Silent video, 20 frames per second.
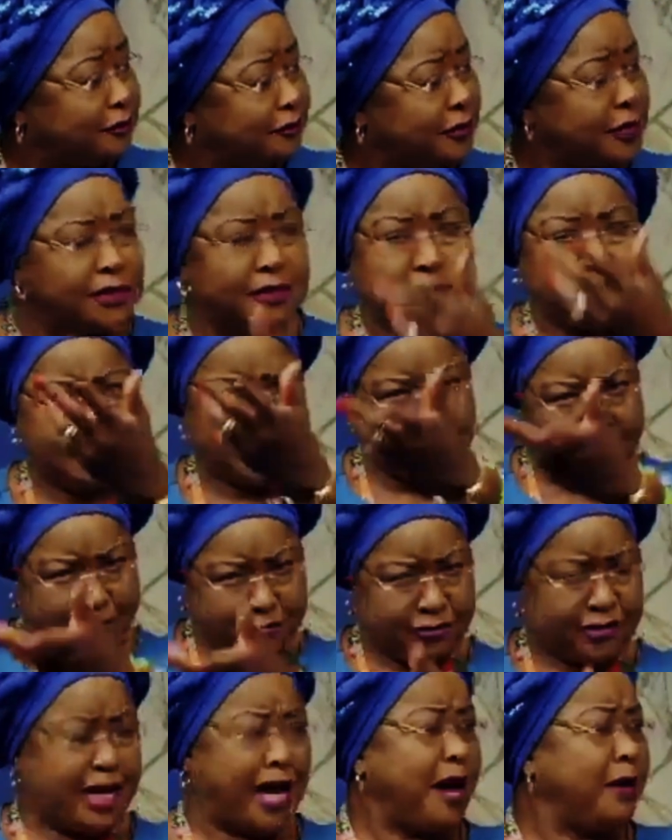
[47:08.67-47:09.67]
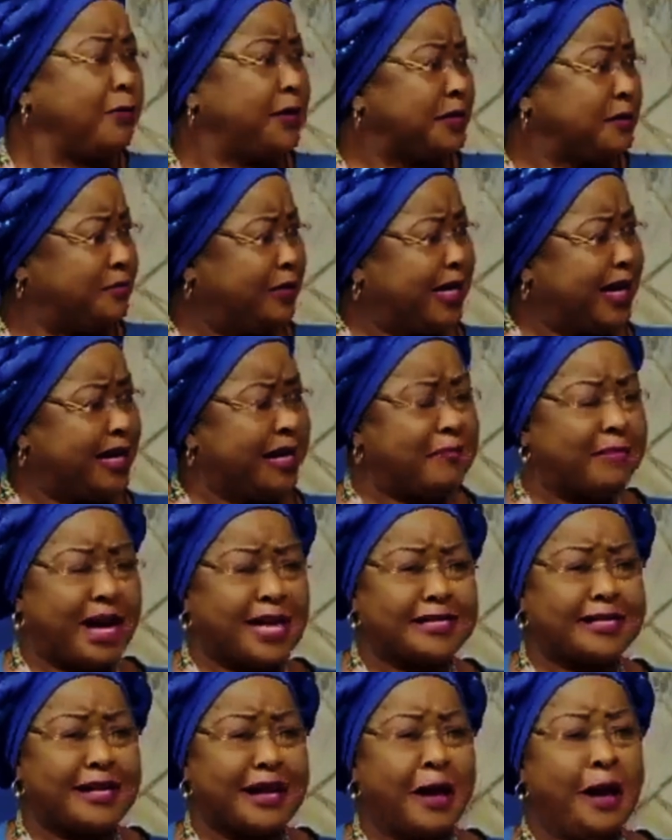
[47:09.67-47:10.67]
of Andrew Young was being an
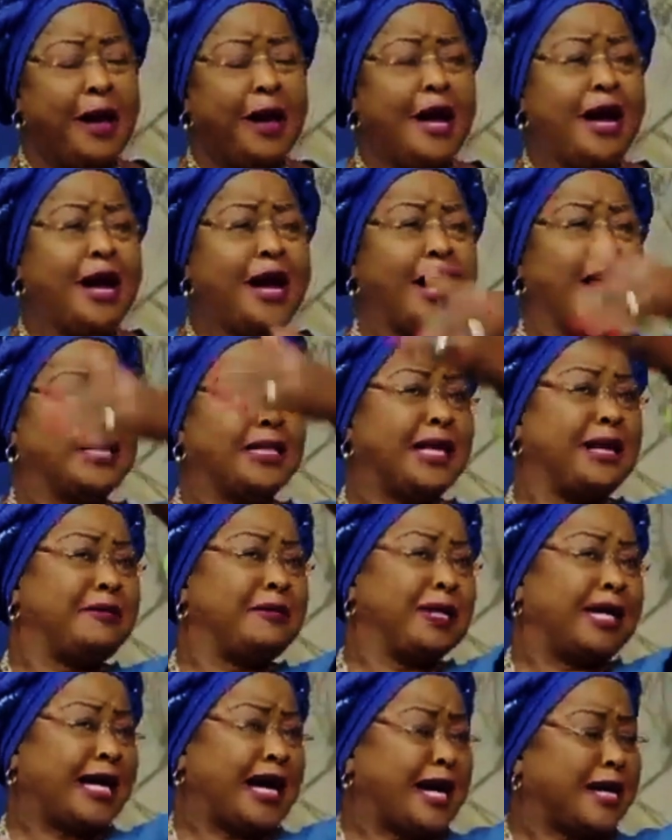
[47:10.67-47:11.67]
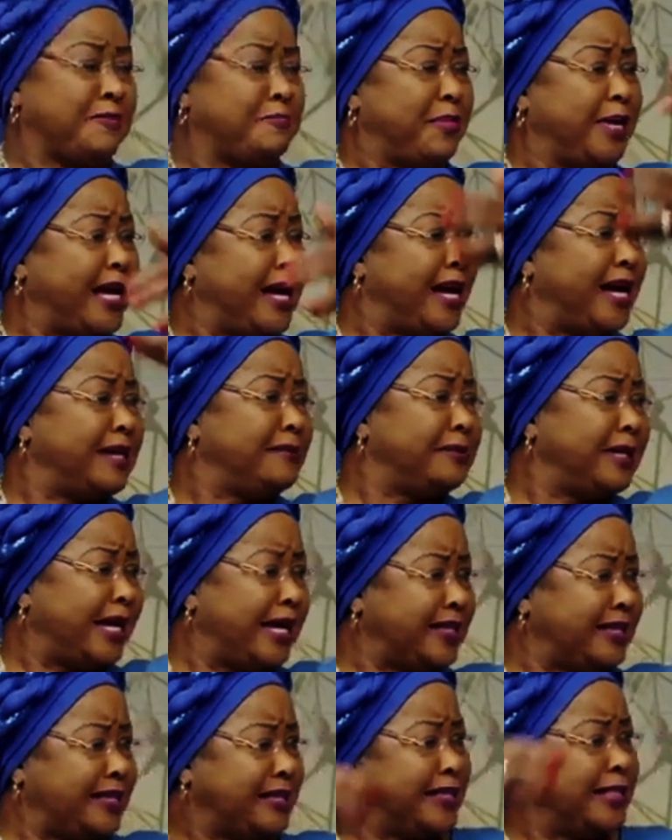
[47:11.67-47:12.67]
ambassador, and they were Caribbean. We
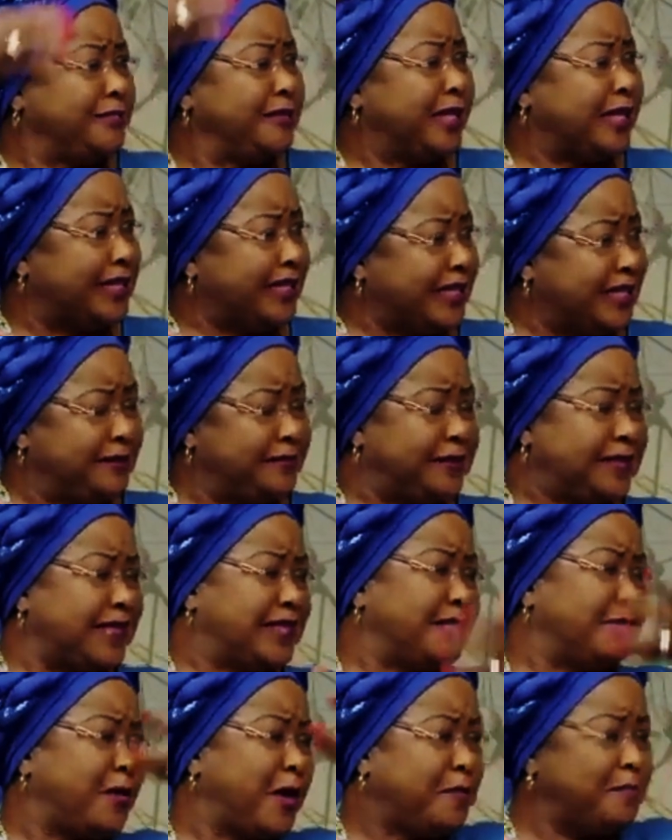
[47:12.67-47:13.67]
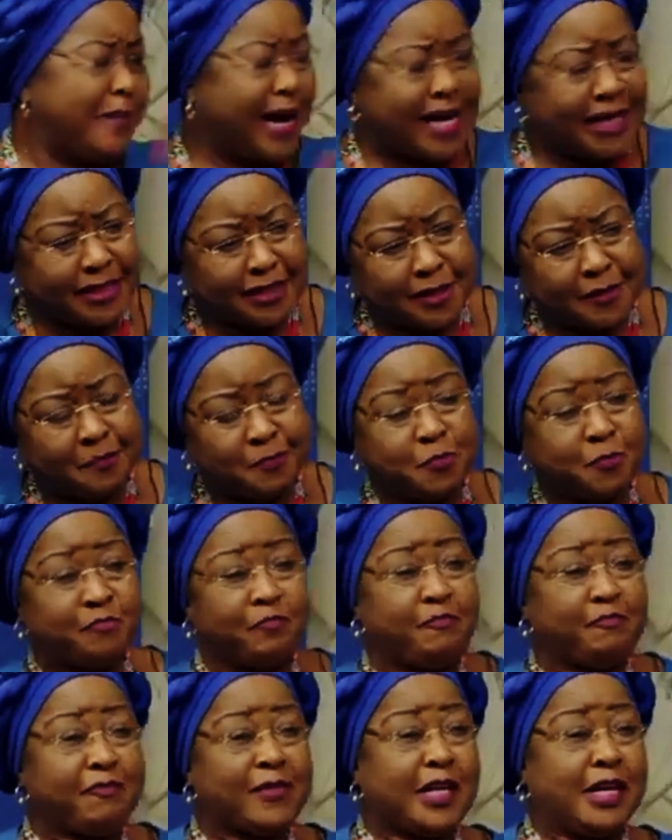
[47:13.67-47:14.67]
got the Jimmy Cliffs and the Bob Marleys.
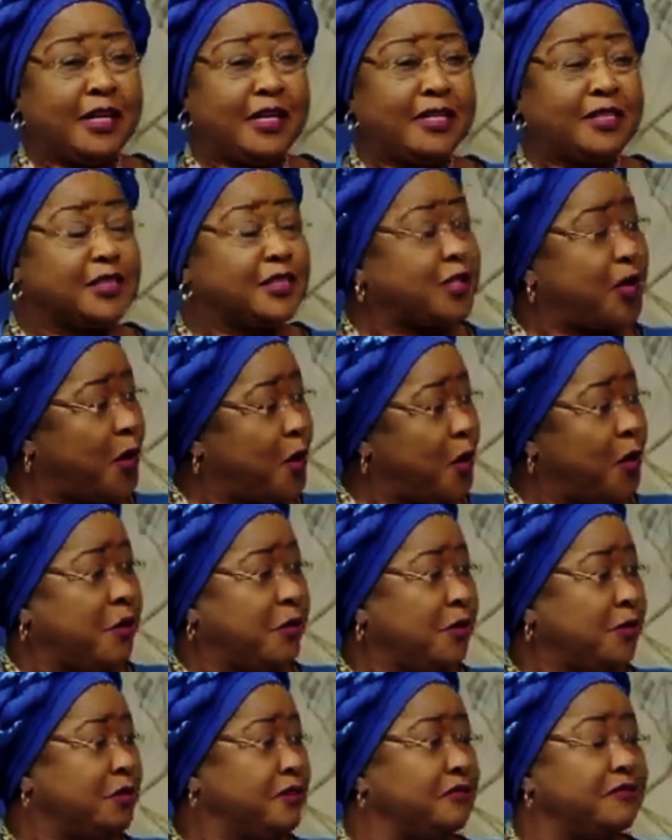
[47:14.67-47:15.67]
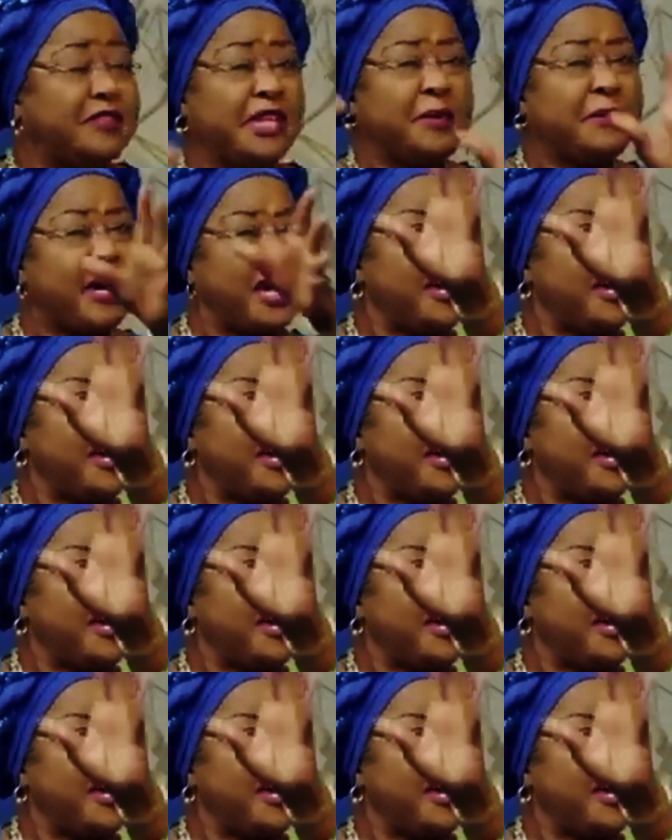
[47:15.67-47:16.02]
So there